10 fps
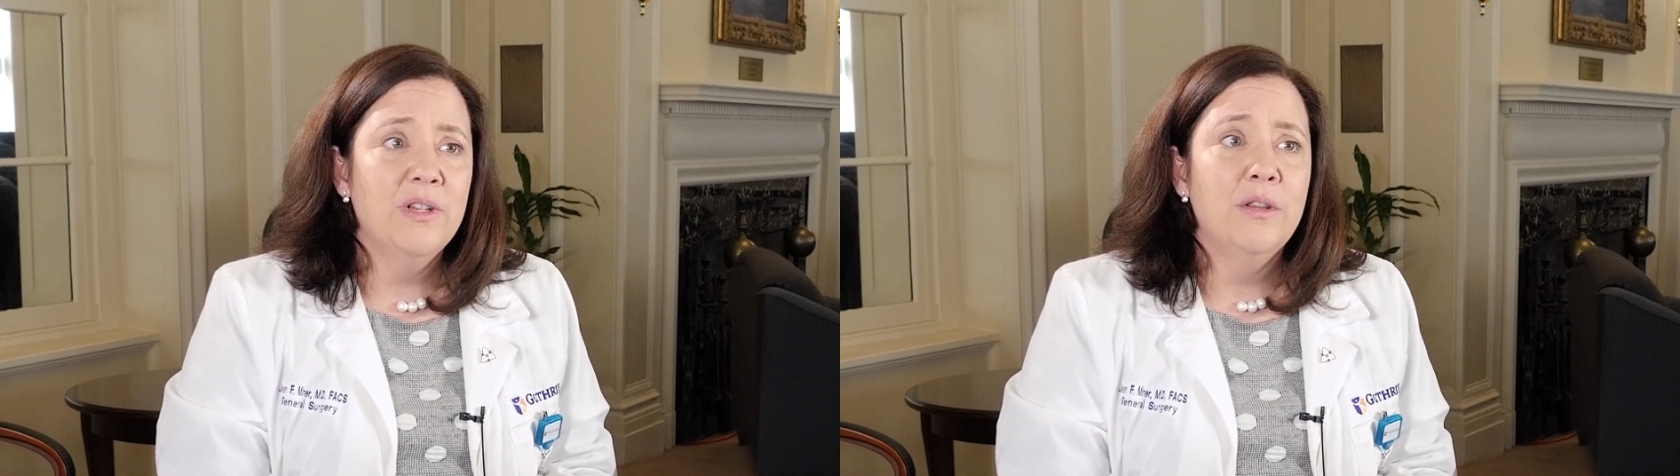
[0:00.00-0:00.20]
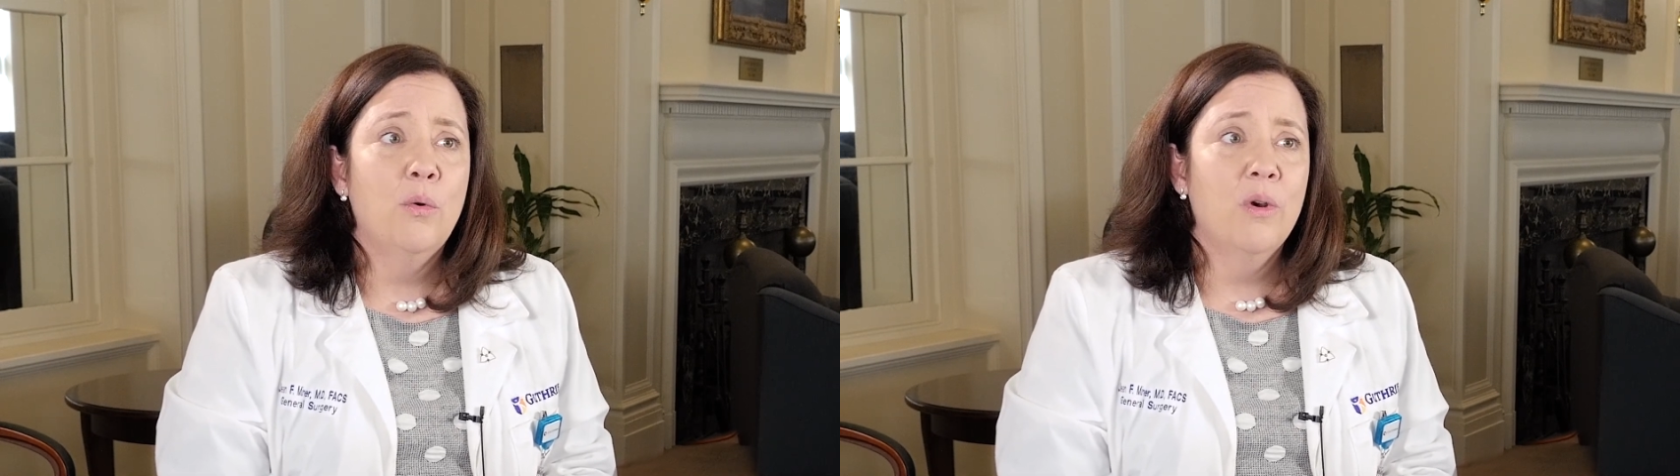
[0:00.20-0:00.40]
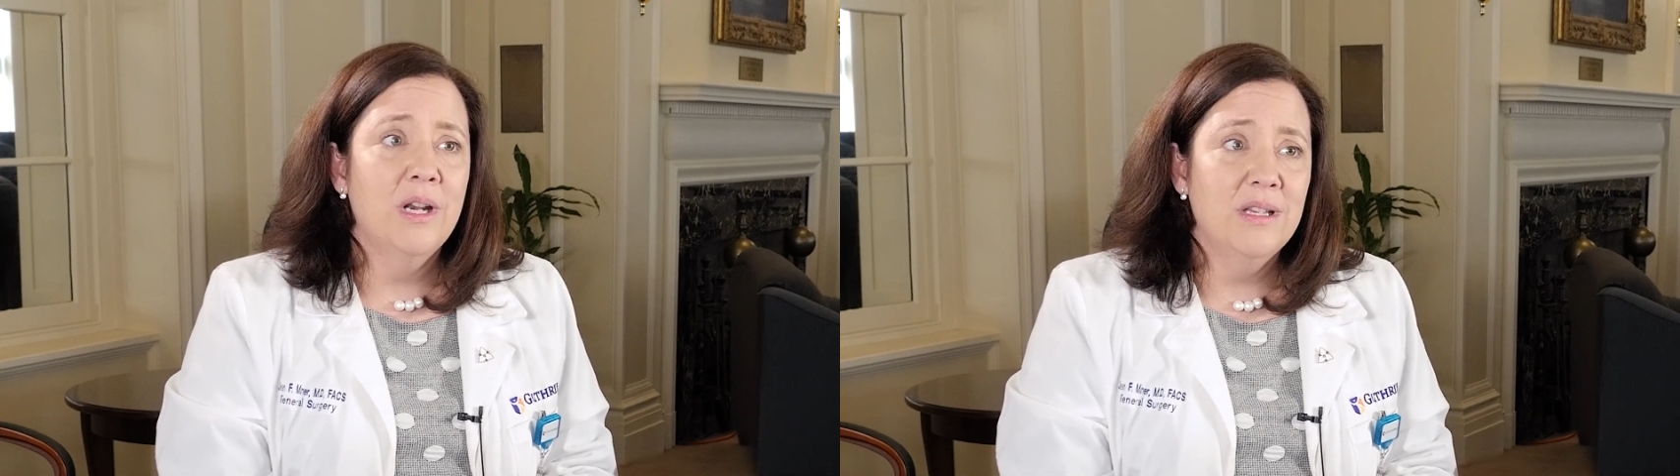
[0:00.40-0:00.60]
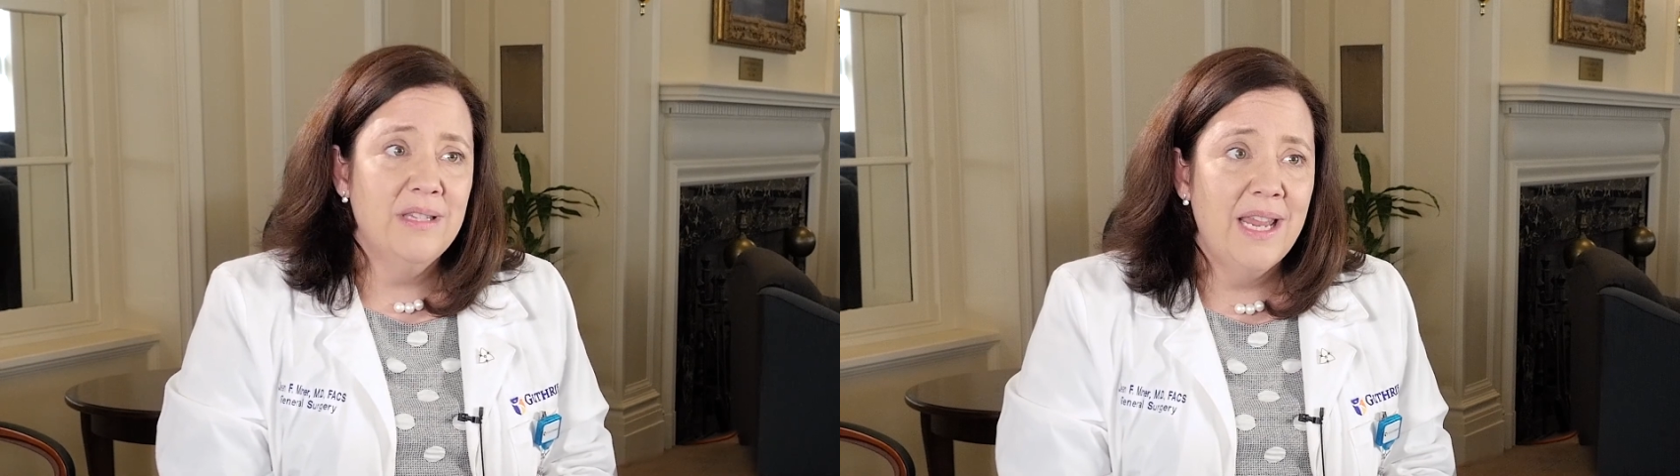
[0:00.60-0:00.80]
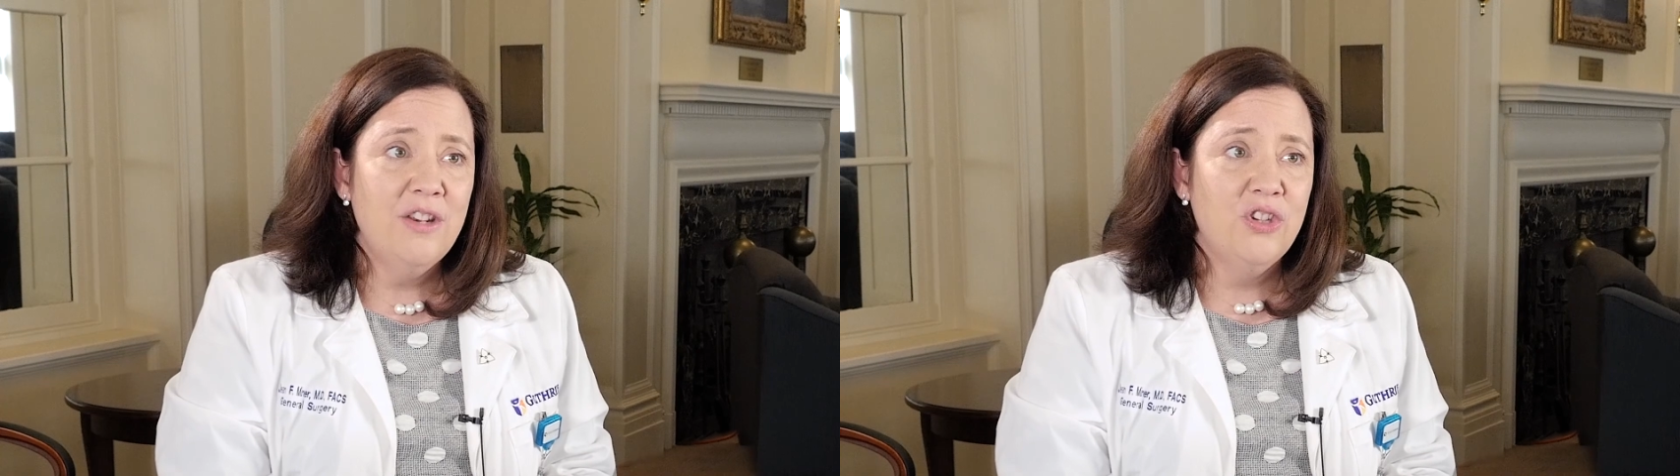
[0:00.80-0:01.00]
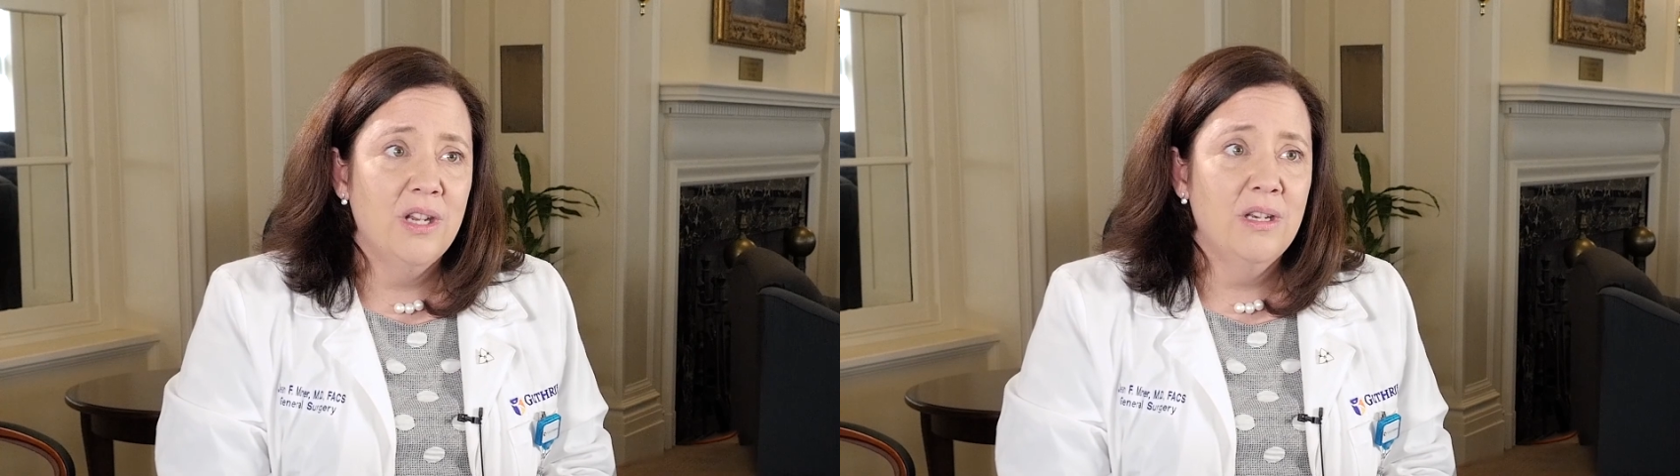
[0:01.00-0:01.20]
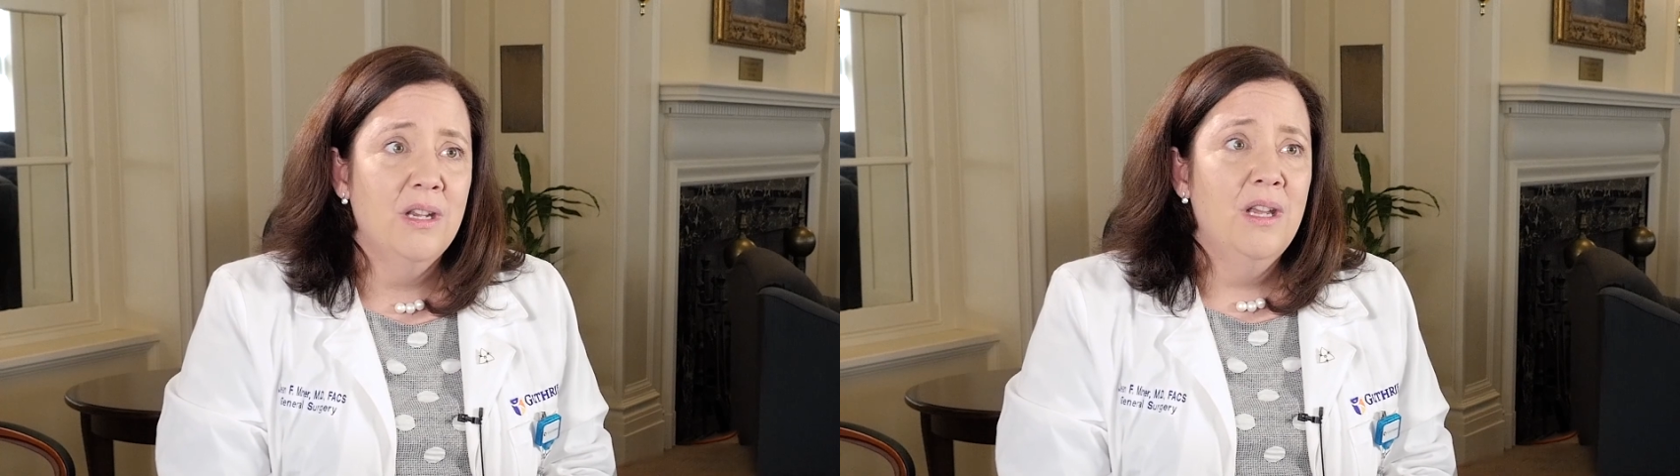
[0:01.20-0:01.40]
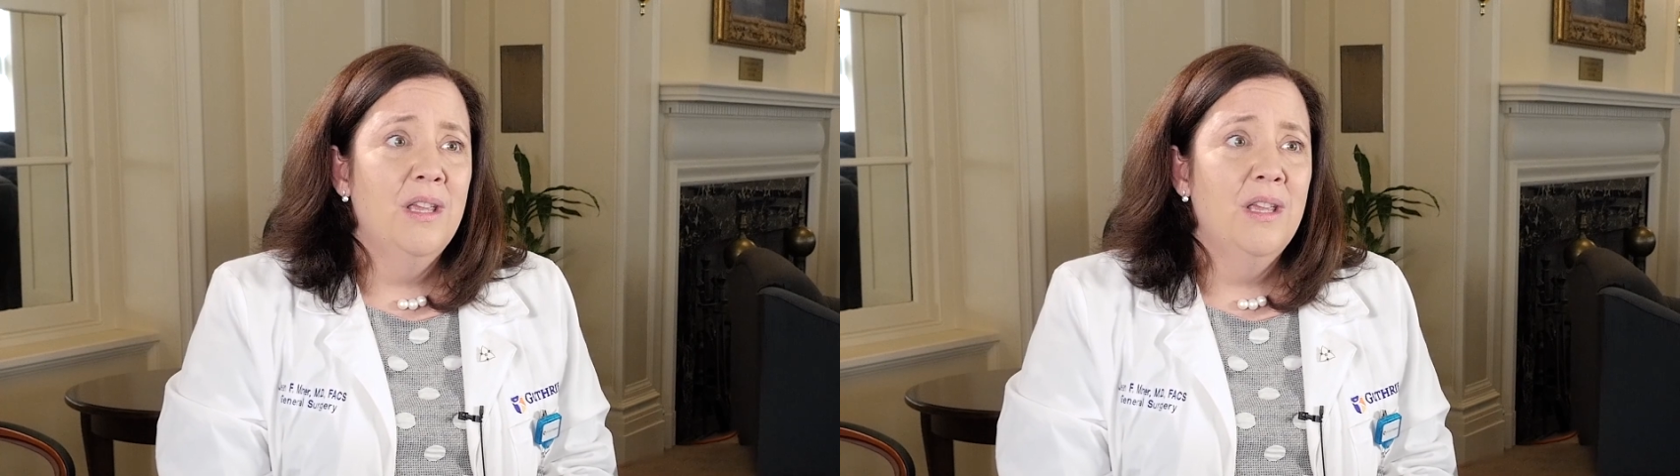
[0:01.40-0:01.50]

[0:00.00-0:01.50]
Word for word: in the organization,